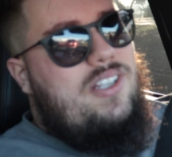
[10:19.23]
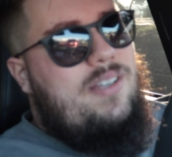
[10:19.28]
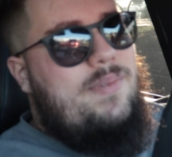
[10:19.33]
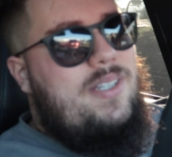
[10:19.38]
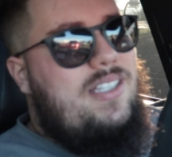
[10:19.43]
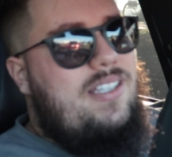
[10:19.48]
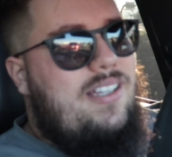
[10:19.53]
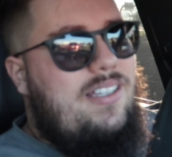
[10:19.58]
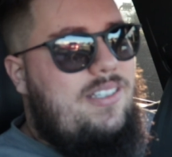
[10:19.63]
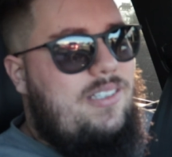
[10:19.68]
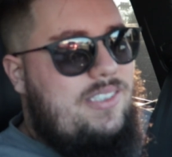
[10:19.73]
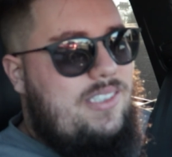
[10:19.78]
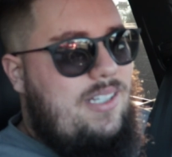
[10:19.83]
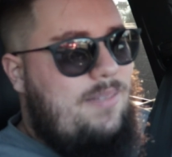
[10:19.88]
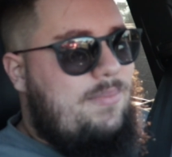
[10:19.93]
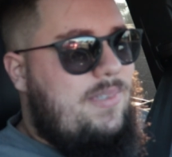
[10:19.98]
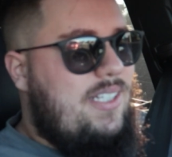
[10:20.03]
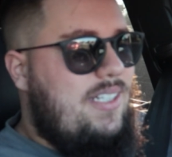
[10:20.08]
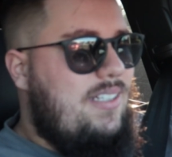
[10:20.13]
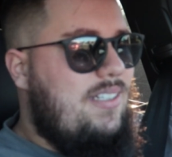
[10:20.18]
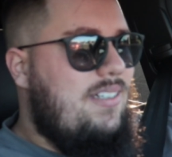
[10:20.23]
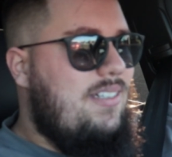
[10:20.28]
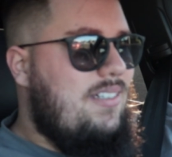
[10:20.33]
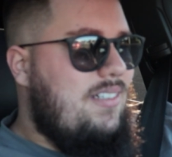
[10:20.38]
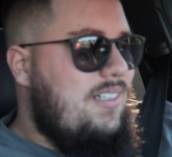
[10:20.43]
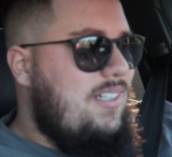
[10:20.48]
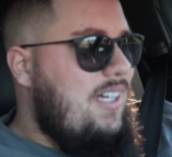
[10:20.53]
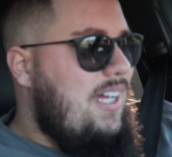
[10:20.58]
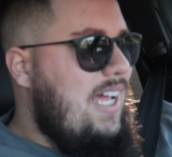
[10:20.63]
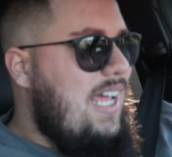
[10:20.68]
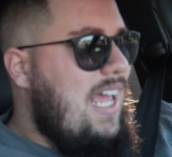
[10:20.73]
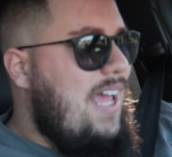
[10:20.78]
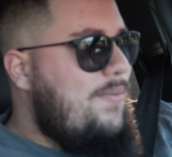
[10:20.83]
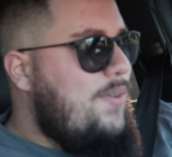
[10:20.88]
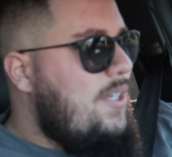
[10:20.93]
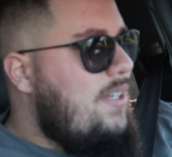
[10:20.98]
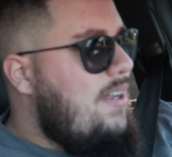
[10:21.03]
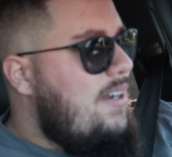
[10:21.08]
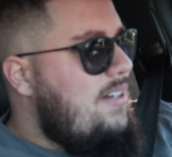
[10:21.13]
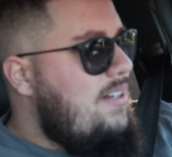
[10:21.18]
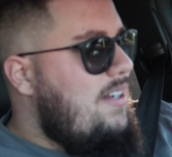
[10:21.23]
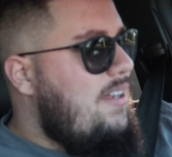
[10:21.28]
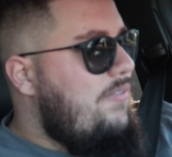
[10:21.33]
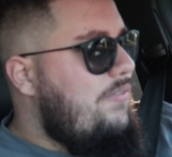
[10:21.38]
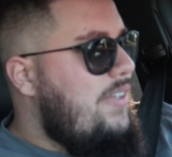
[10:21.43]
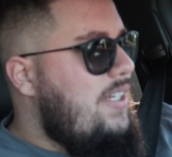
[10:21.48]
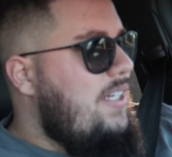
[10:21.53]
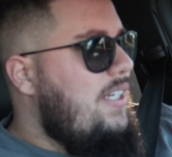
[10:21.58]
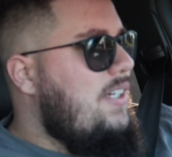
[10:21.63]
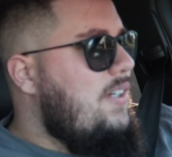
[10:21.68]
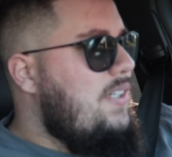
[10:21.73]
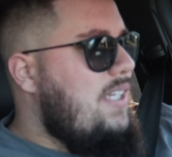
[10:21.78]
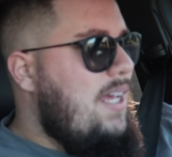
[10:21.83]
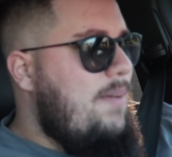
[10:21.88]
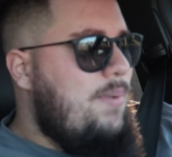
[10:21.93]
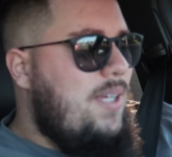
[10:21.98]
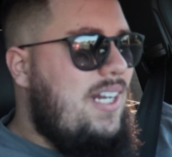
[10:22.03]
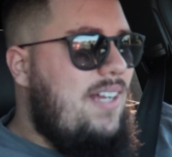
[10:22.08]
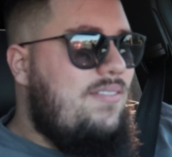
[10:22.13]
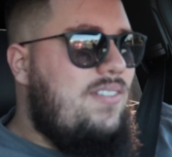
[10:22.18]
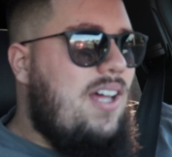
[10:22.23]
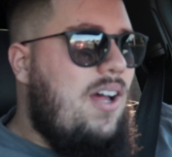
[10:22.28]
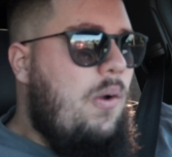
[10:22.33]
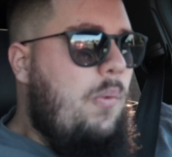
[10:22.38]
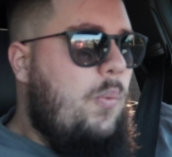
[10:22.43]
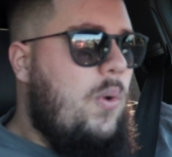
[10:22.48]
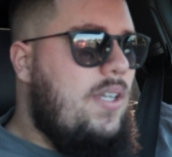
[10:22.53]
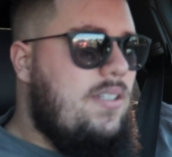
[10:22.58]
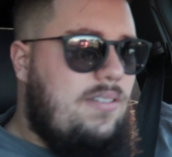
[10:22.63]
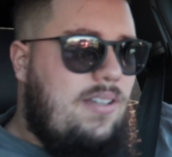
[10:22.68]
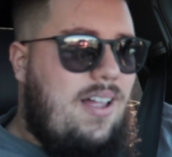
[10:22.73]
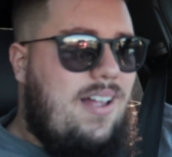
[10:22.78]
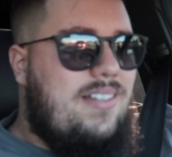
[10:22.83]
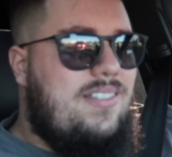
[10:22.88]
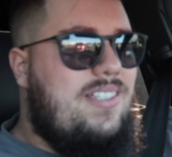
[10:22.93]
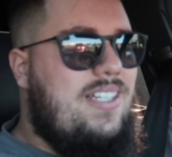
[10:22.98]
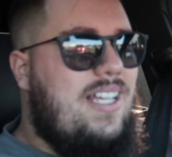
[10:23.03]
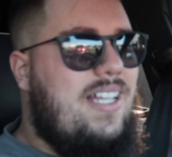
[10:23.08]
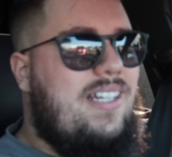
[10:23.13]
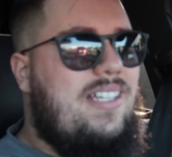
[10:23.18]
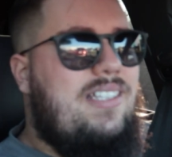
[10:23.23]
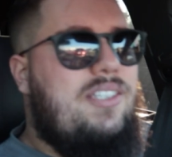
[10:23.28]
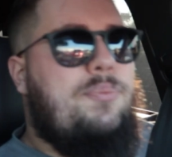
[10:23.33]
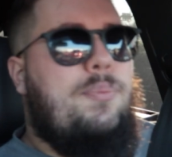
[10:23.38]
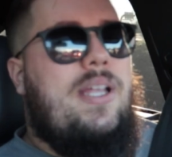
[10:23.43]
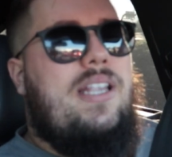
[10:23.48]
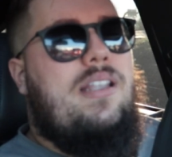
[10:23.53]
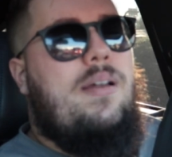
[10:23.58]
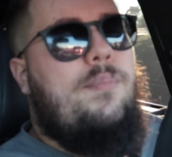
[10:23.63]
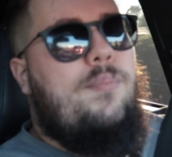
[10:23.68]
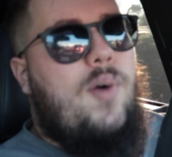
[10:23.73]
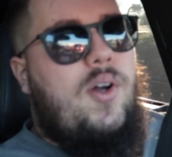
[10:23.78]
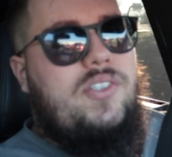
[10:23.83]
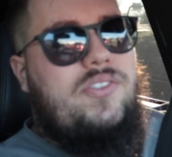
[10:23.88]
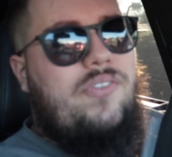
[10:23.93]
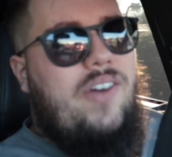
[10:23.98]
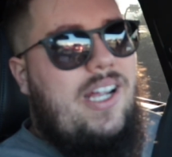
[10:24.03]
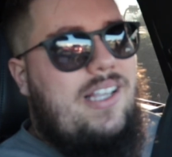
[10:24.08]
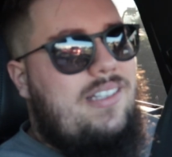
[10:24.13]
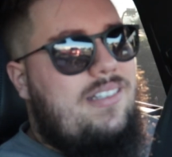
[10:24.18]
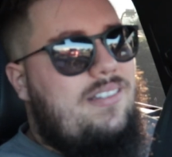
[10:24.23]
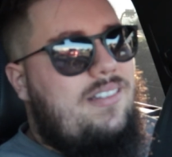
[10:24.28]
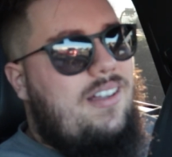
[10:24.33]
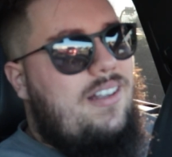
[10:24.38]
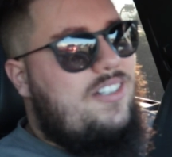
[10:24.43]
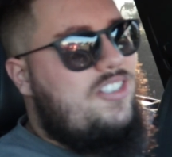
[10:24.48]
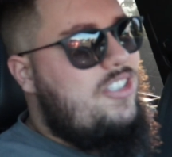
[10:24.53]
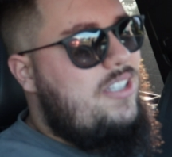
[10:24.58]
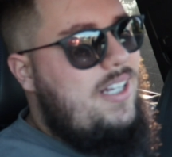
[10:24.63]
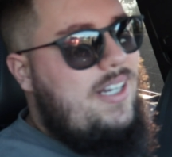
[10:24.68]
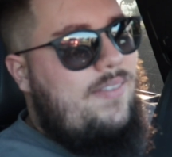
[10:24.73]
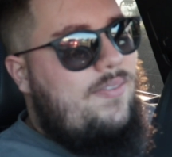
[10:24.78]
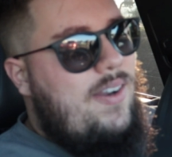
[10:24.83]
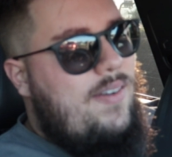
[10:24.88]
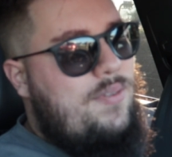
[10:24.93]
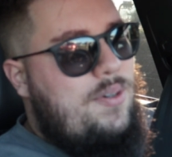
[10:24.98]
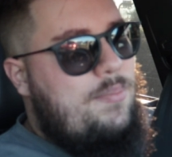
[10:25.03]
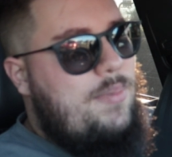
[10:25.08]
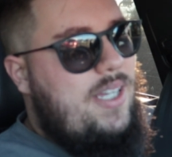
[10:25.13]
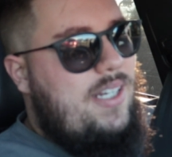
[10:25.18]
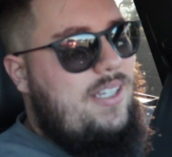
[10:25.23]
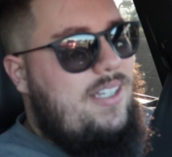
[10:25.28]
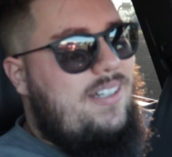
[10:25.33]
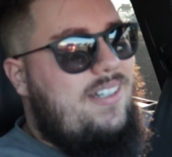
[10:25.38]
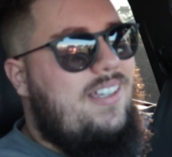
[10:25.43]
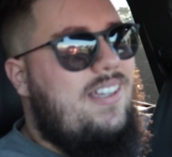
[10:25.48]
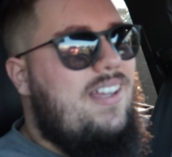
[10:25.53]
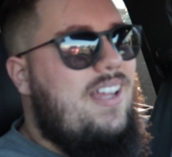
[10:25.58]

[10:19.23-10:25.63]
Let me tell you something. I haven't got it on video yet, but I've done one launch, and it's been the most violent launch that I've ever been in.